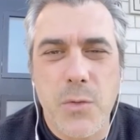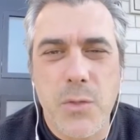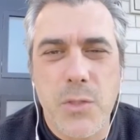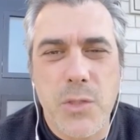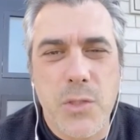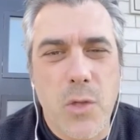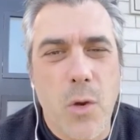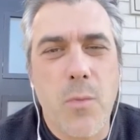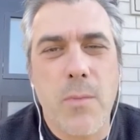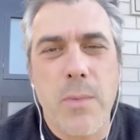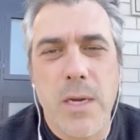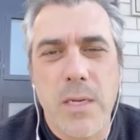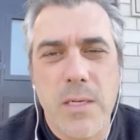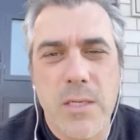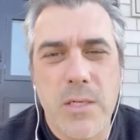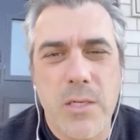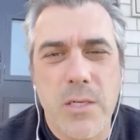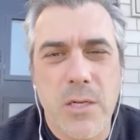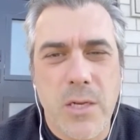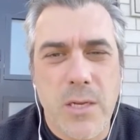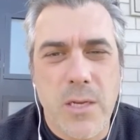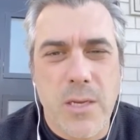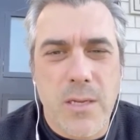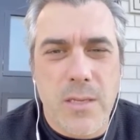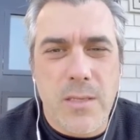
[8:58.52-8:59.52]
so much
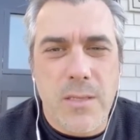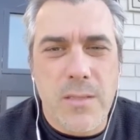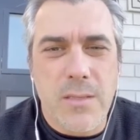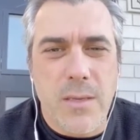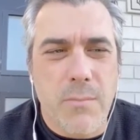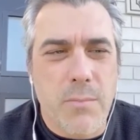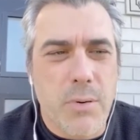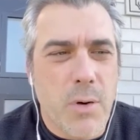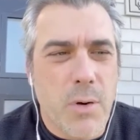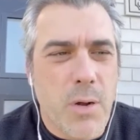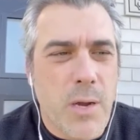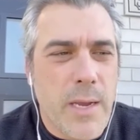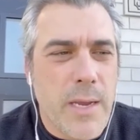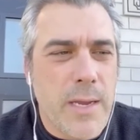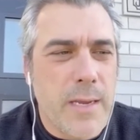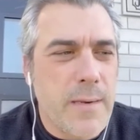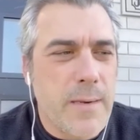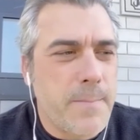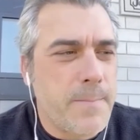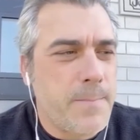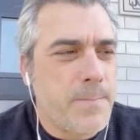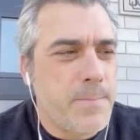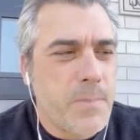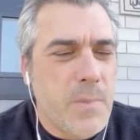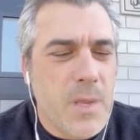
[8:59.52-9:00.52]
to
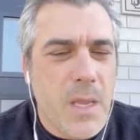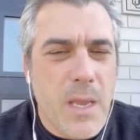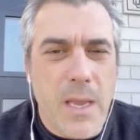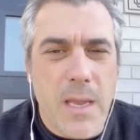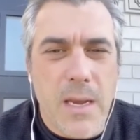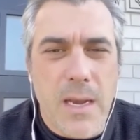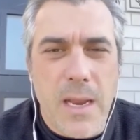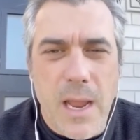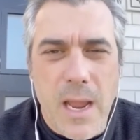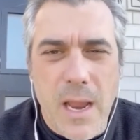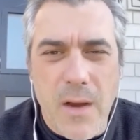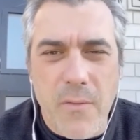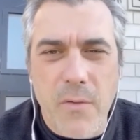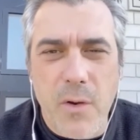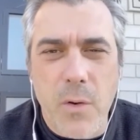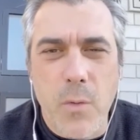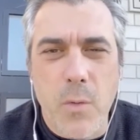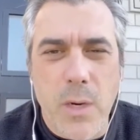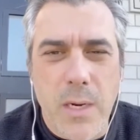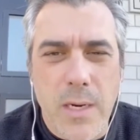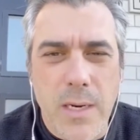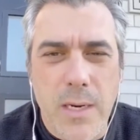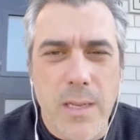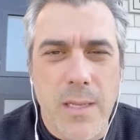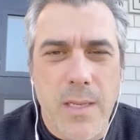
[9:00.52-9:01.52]
Brian and
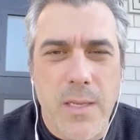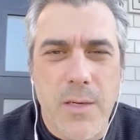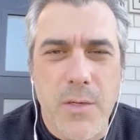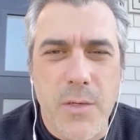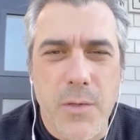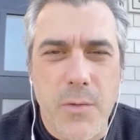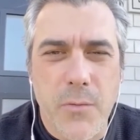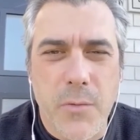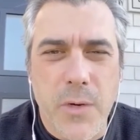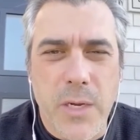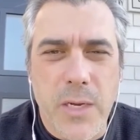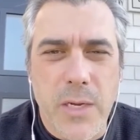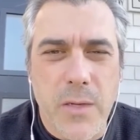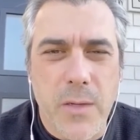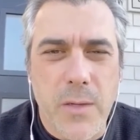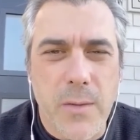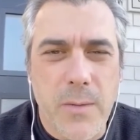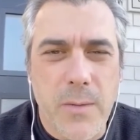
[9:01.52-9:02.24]
everyone at London Real